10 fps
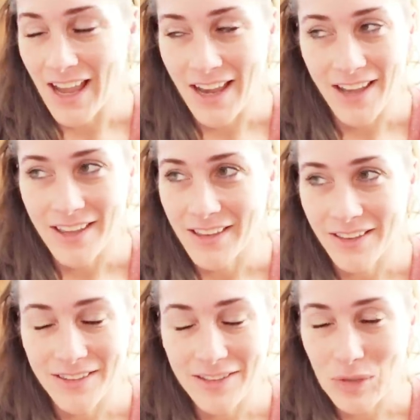Uh,
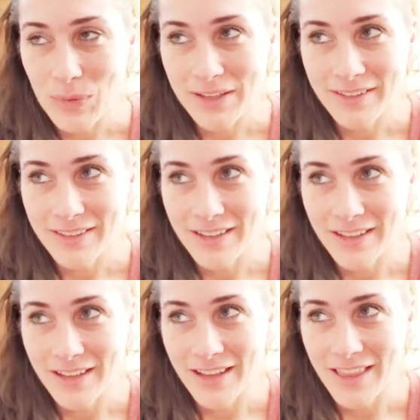stupidest
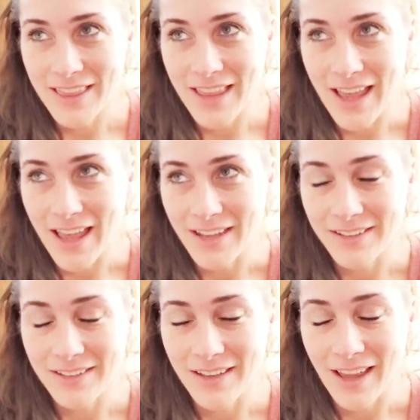thing
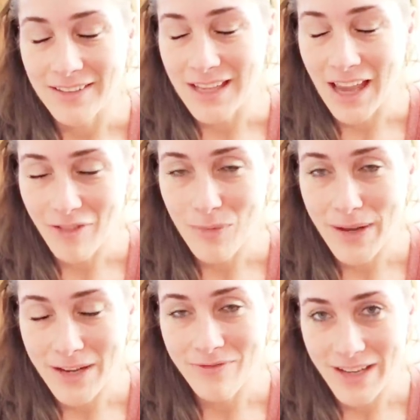that has ever
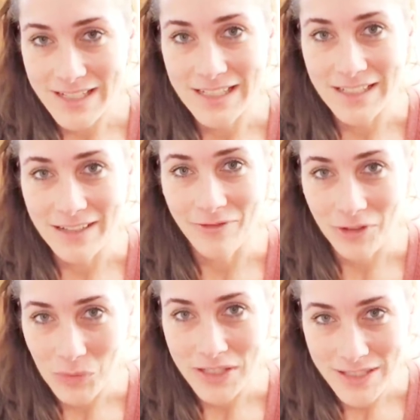been invented for
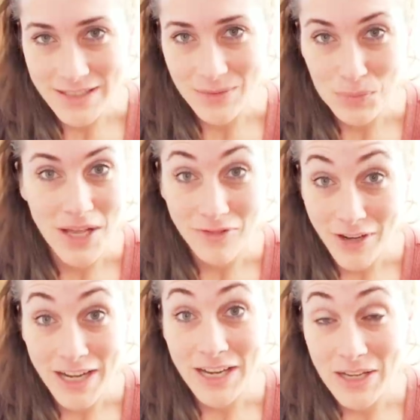reals. Black
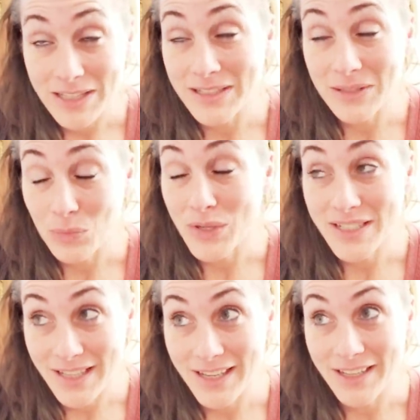Friday is
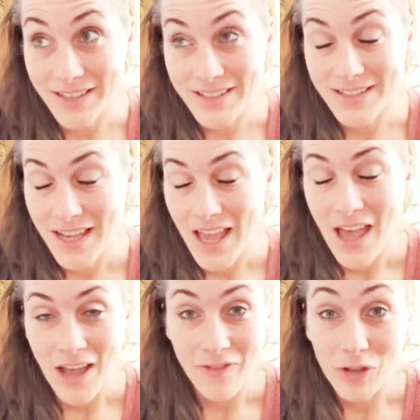ridiculous.
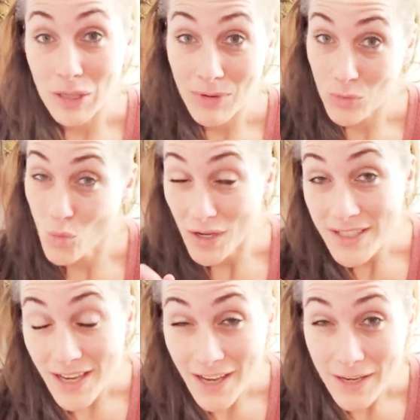I've only been one
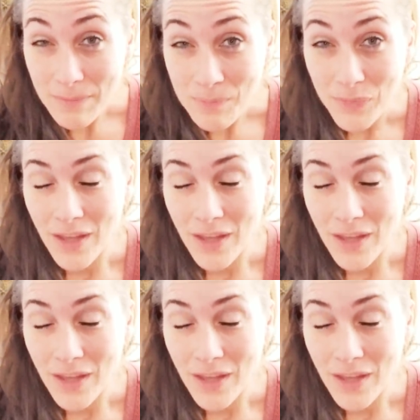time